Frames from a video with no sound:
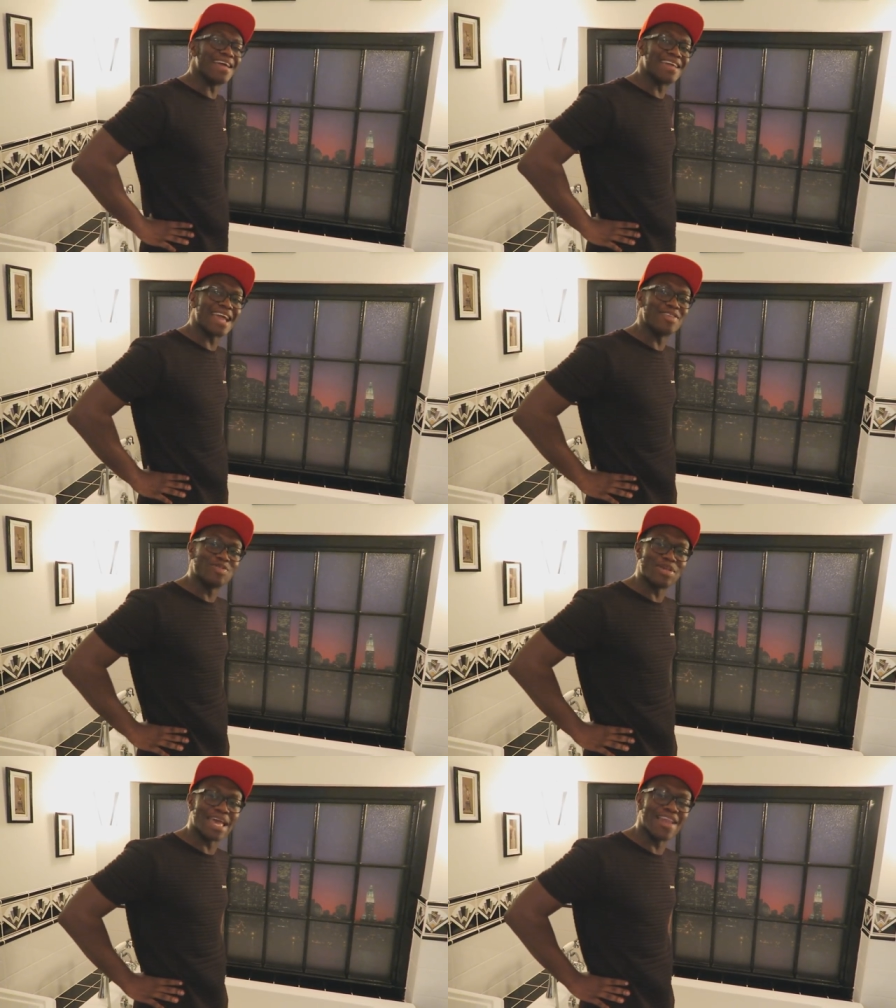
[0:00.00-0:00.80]
In case
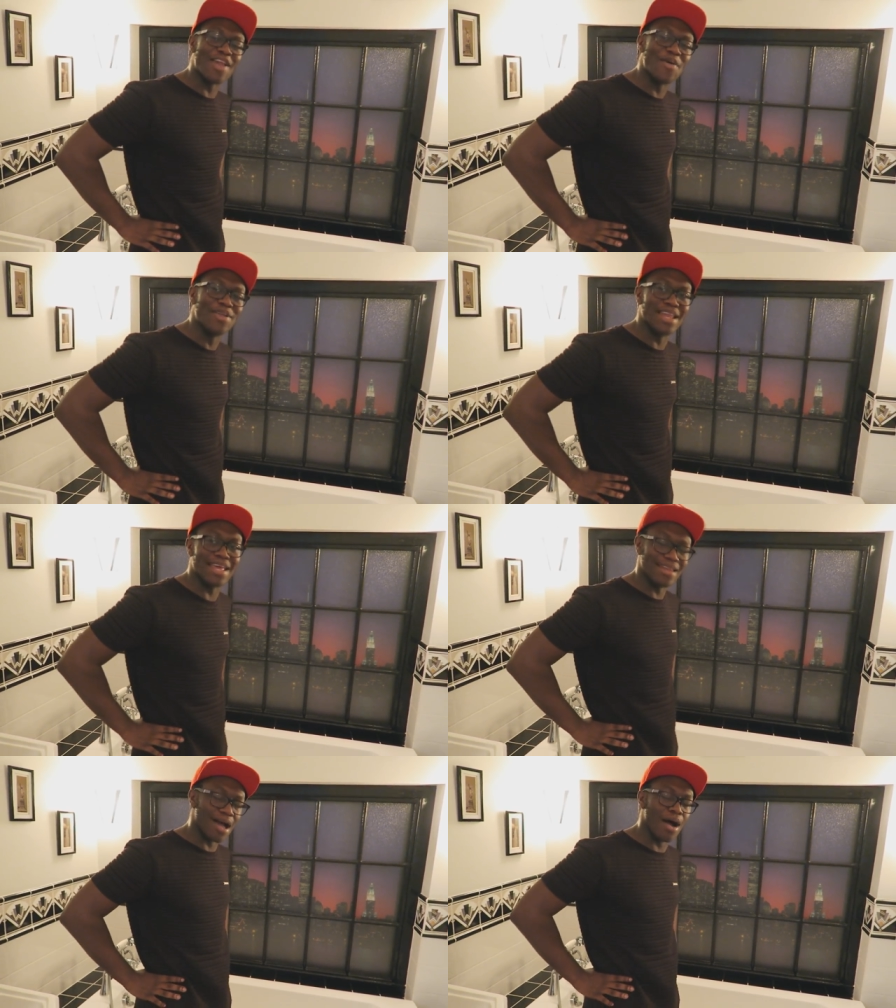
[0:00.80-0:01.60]
you get
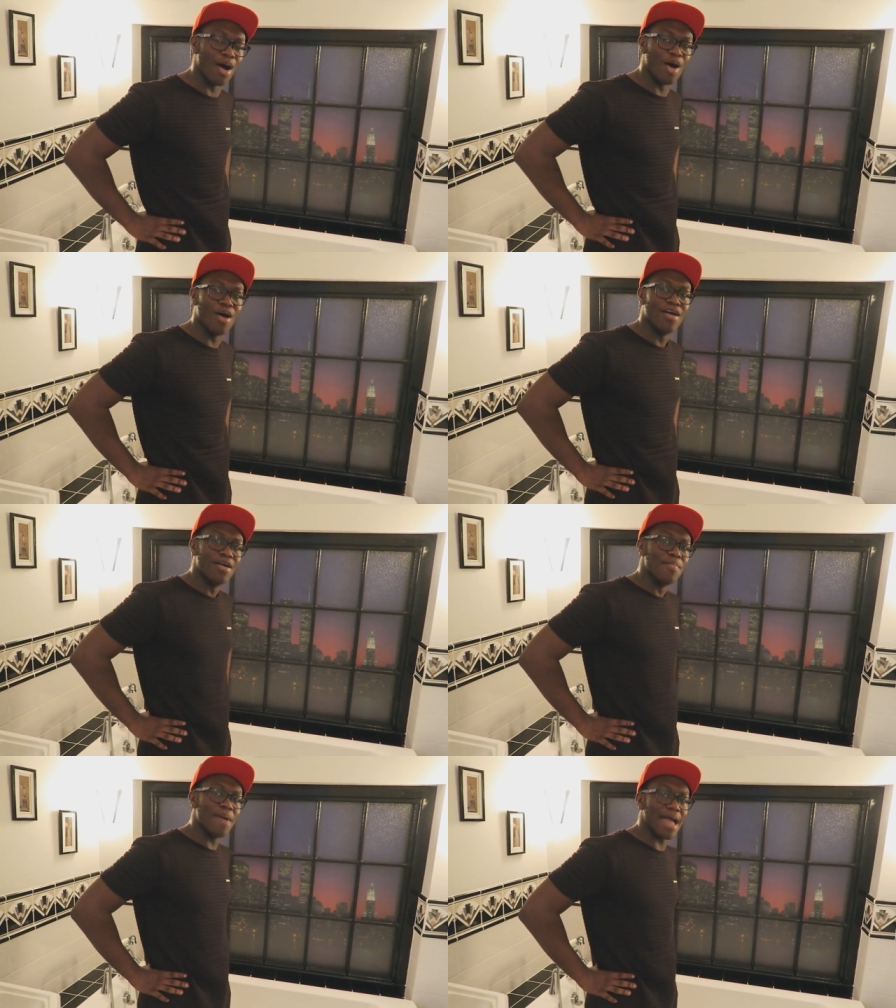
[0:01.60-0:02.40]
lonely and like, oh
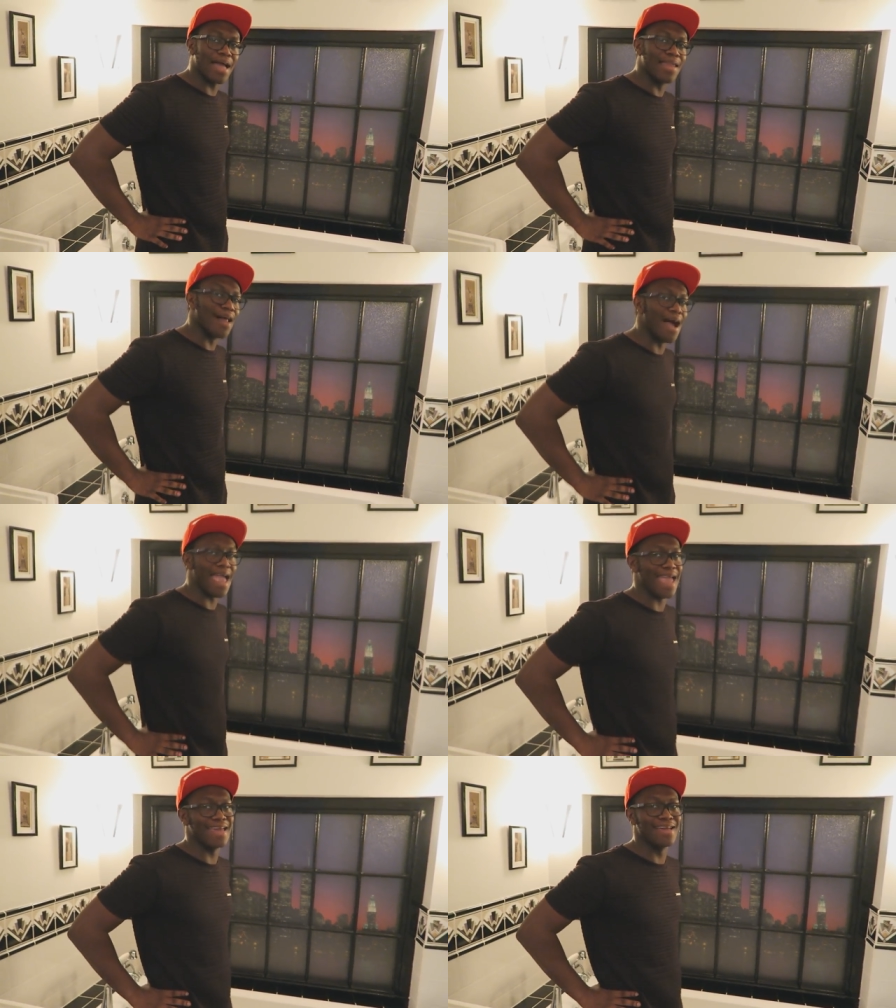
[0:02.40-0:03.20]
man,
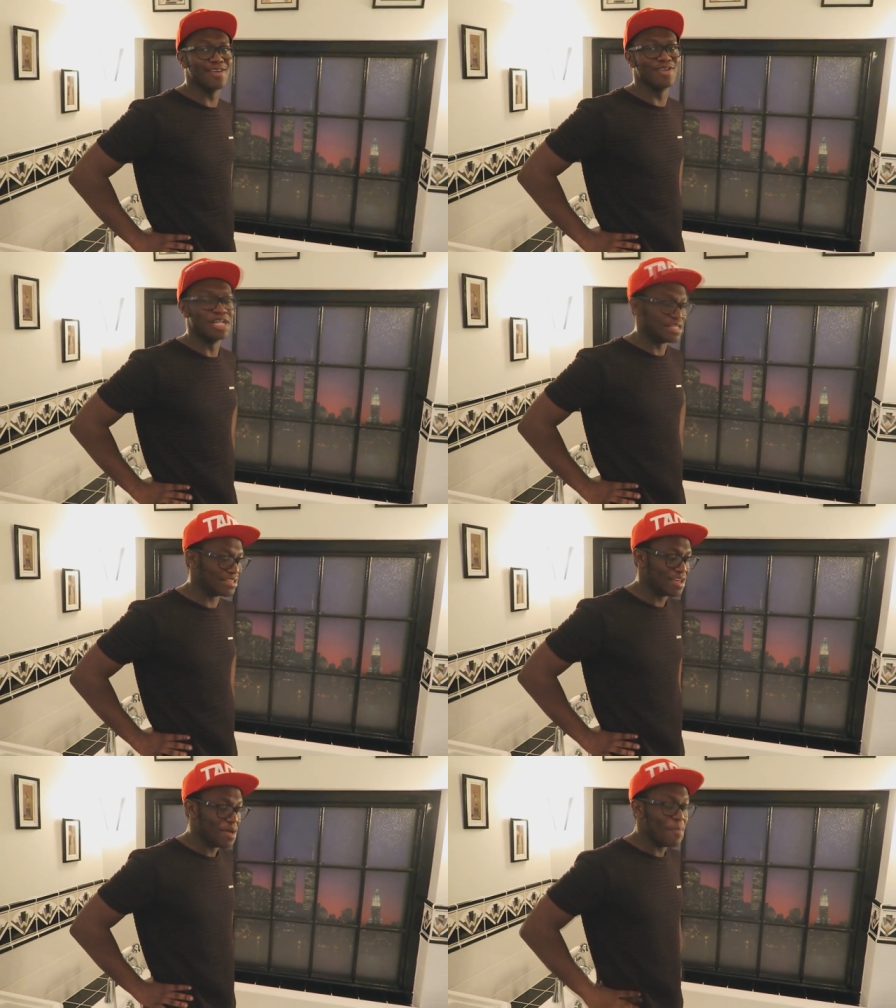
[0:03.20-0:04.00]
I hate England.
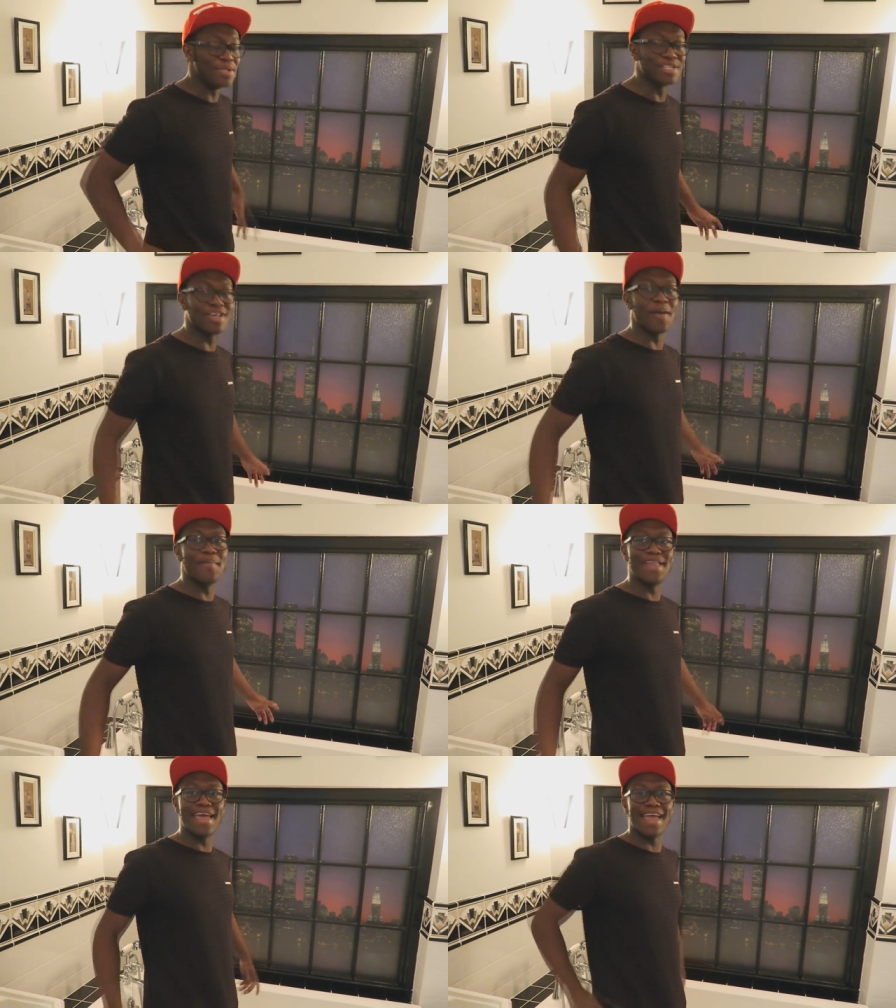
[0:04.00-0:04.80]
We just
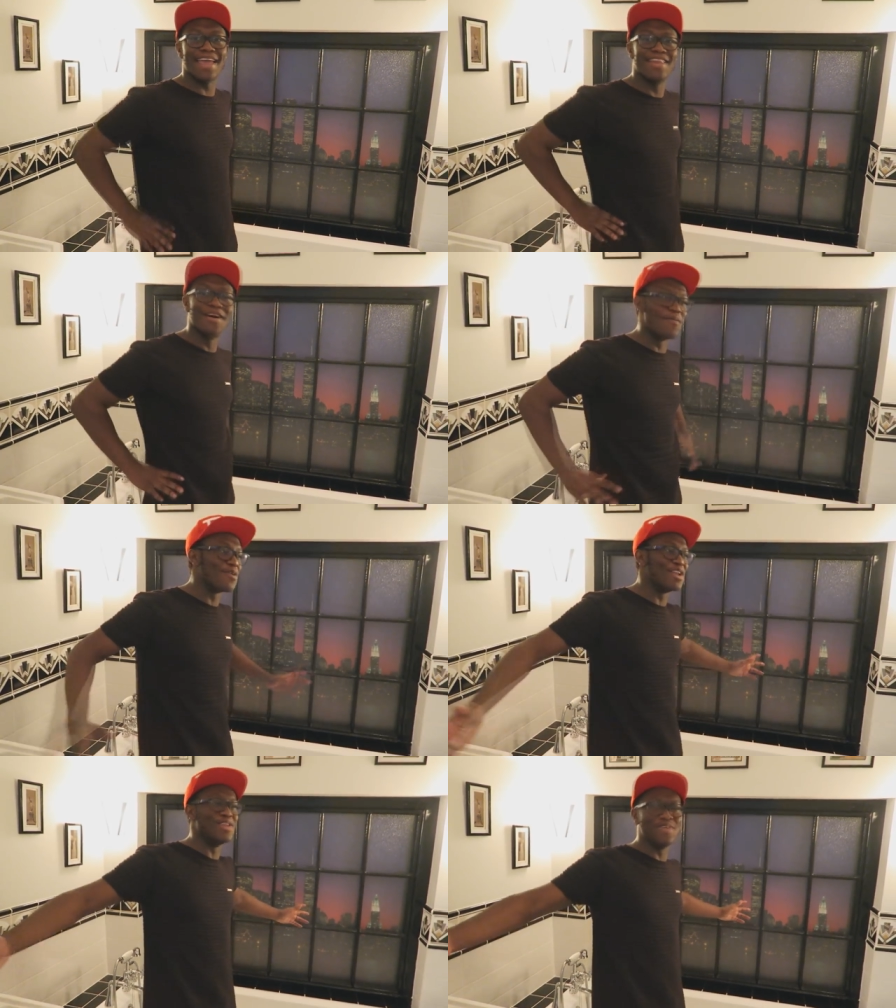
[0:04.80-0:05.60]
come in here, look,
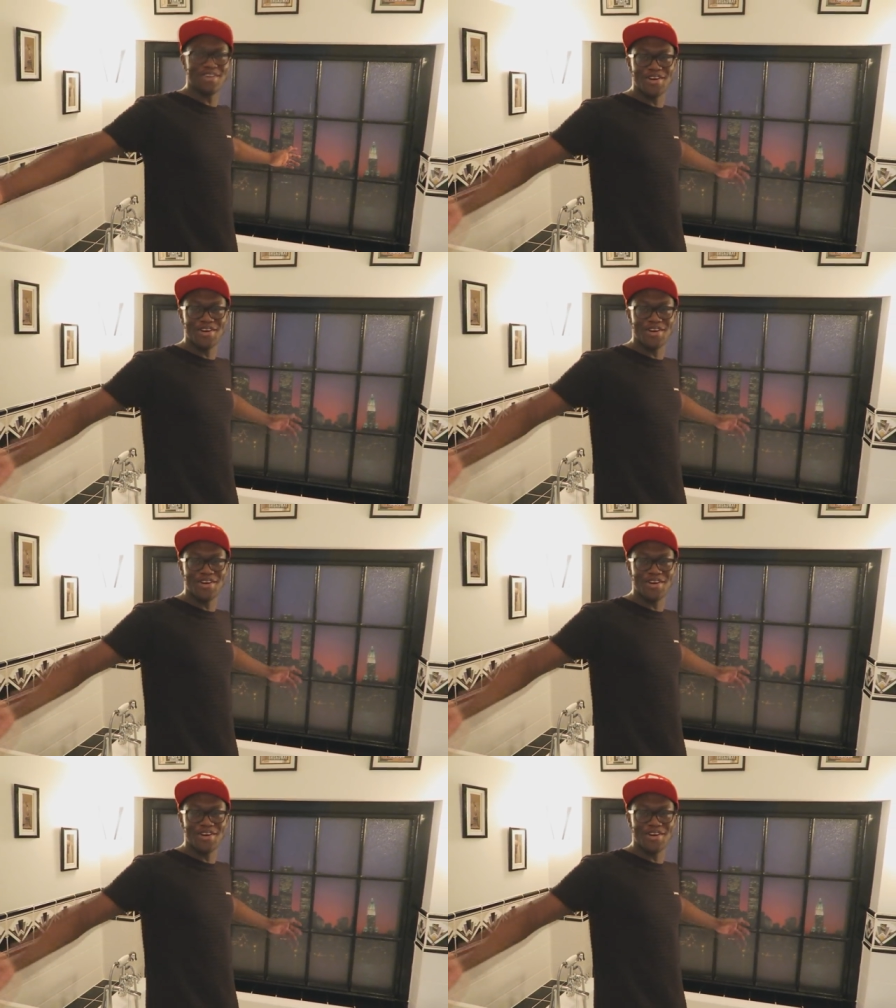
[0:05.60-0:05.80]
we're in New